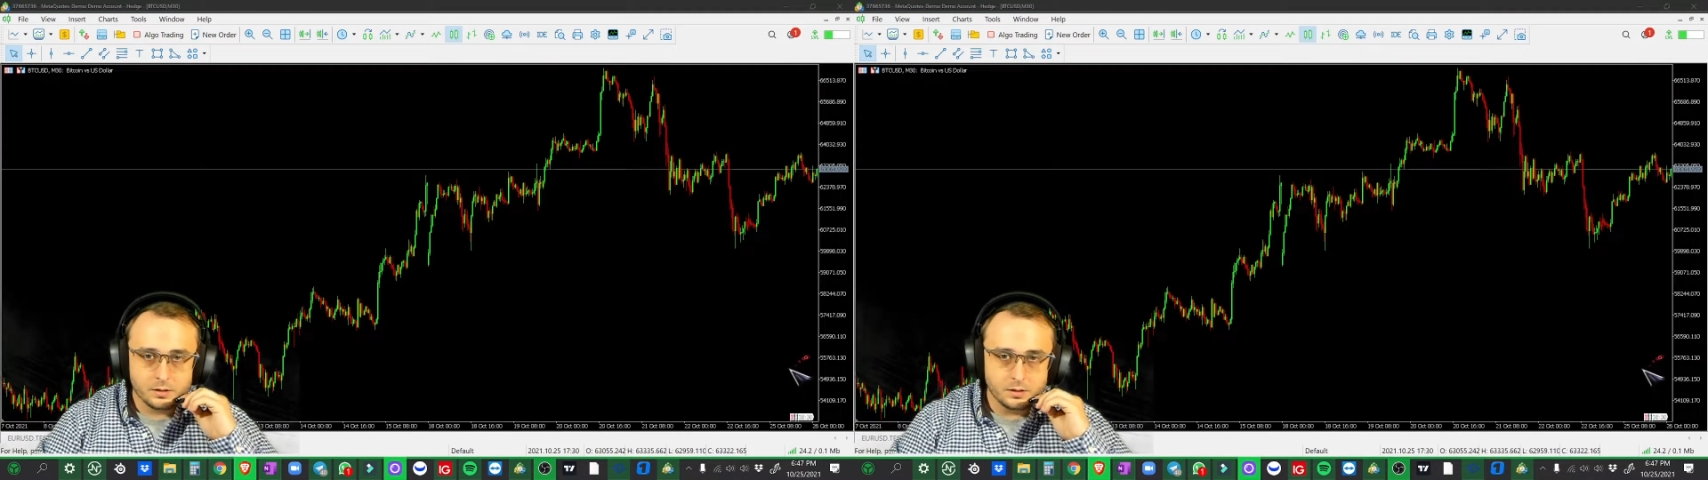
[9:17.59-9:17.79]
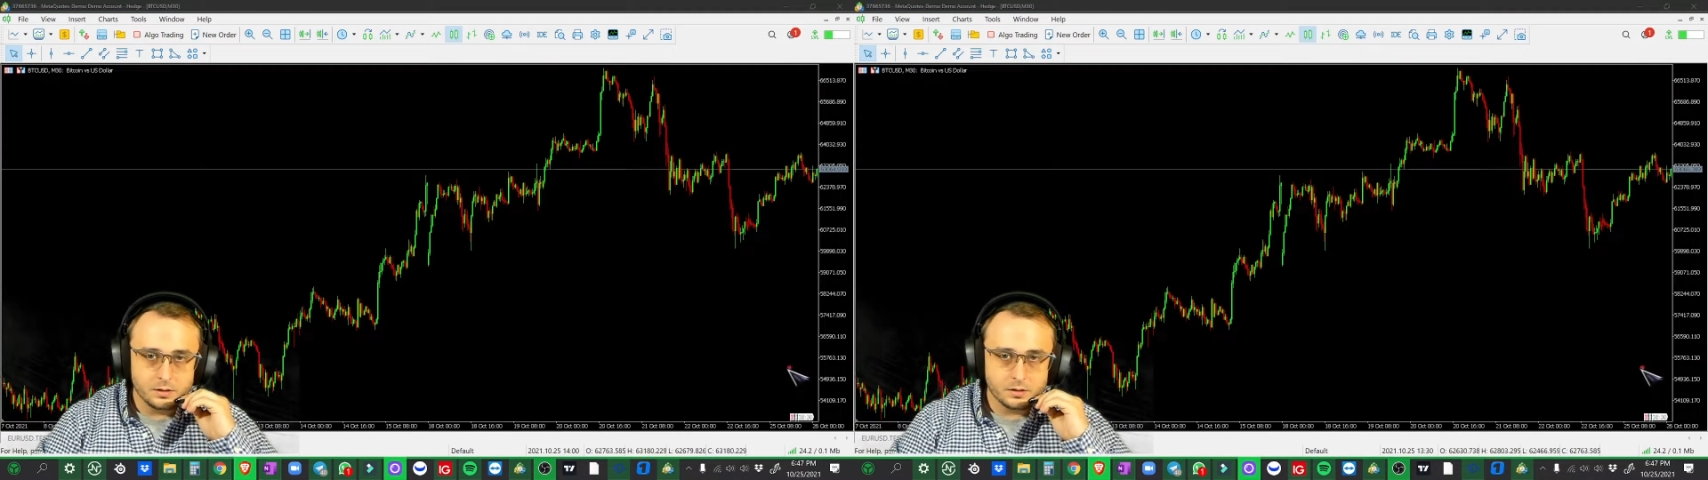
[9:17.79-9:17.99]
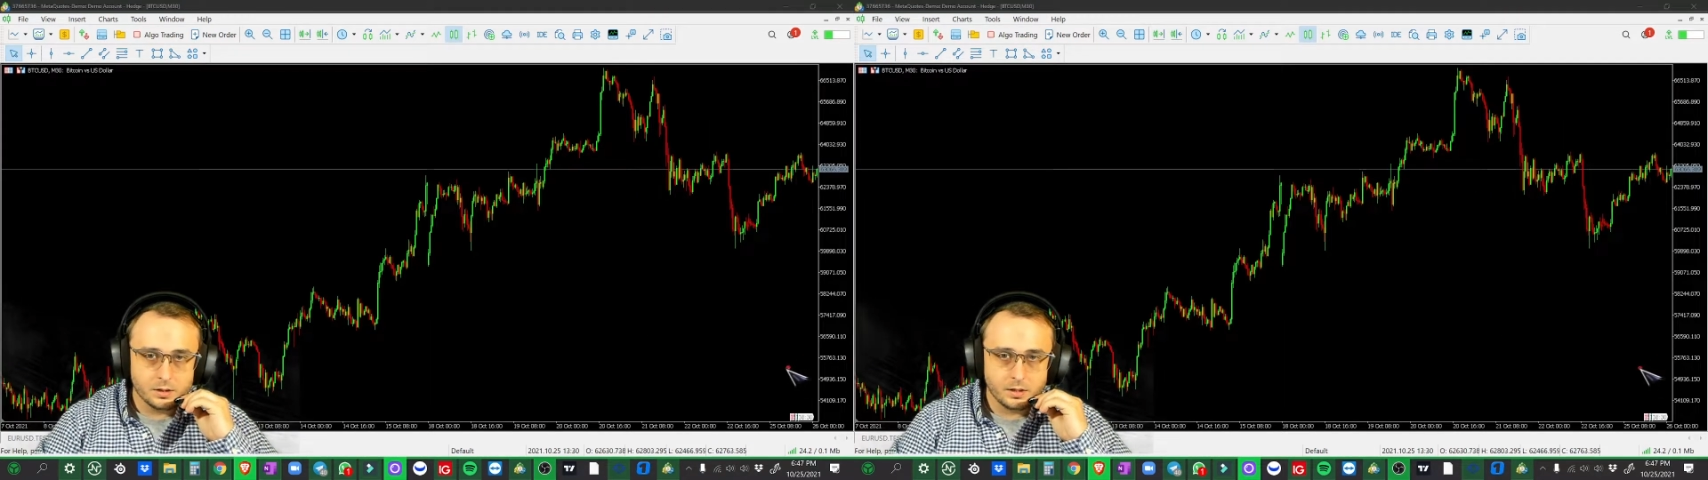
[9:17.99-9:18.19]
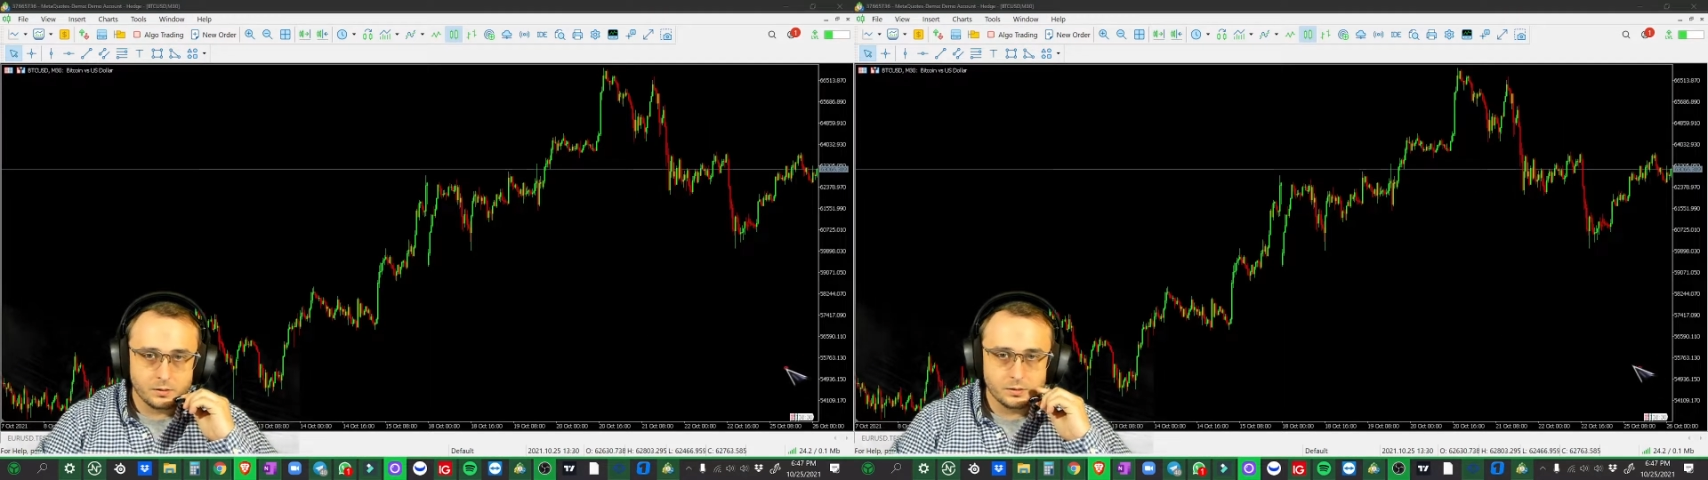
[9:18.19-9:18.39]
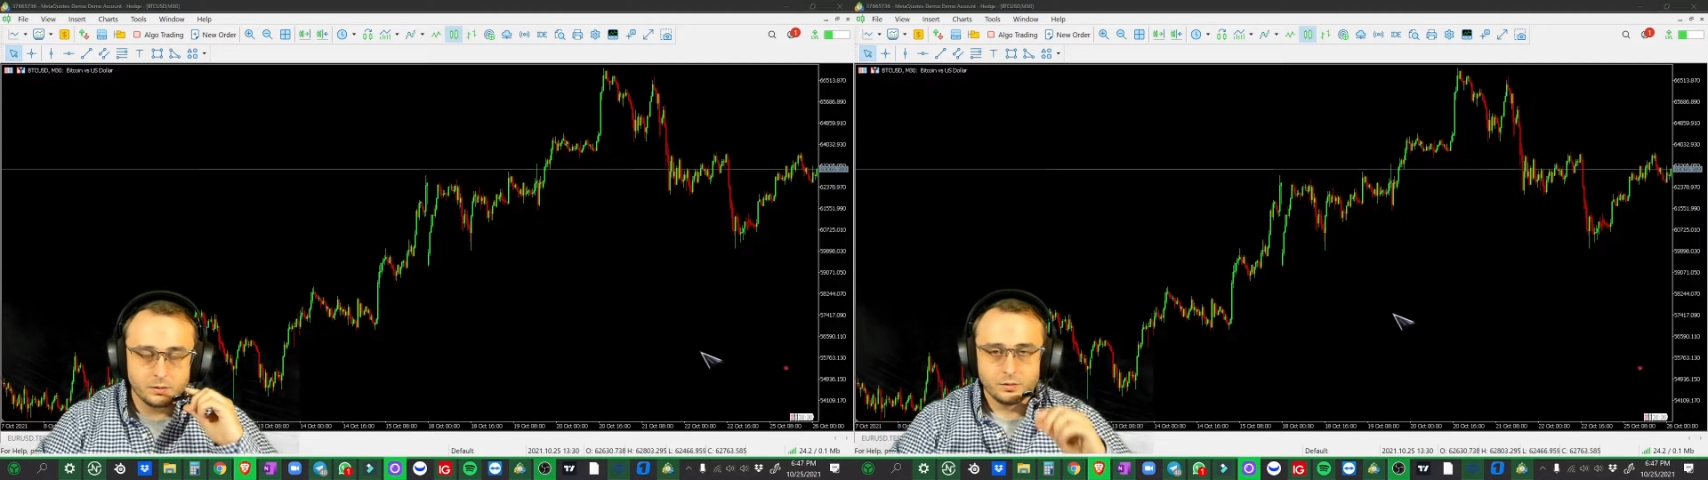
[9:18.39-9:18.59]
is how
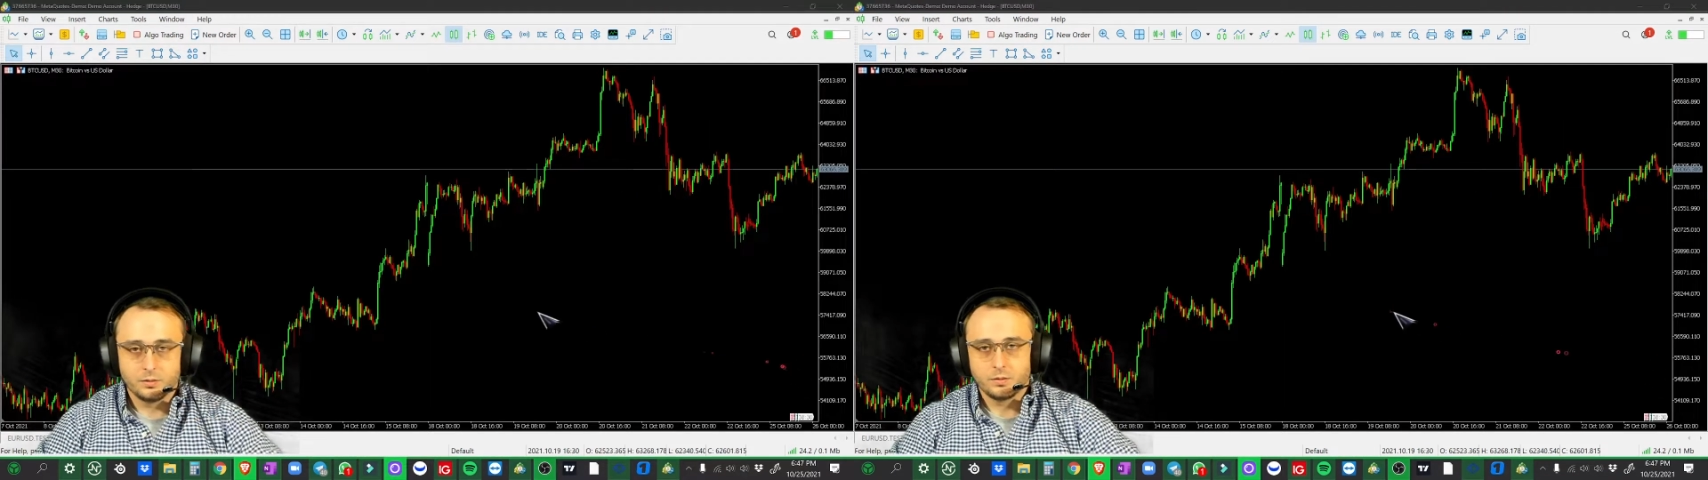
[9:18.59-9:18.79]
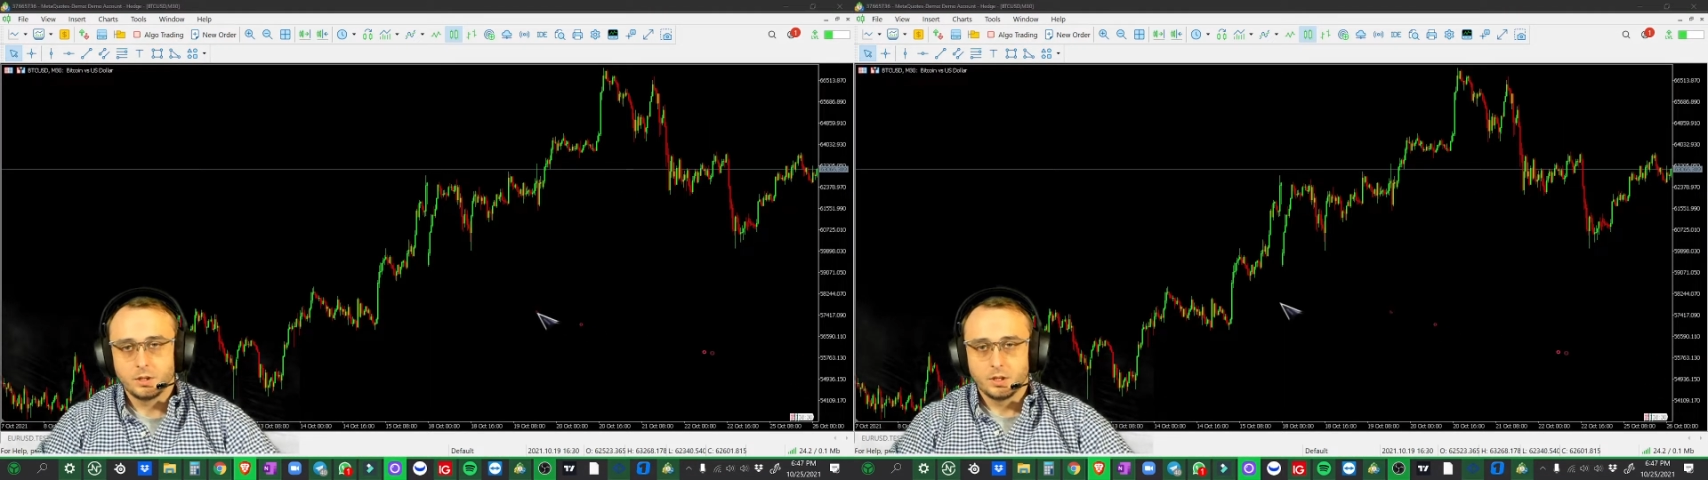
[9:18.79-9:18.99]
to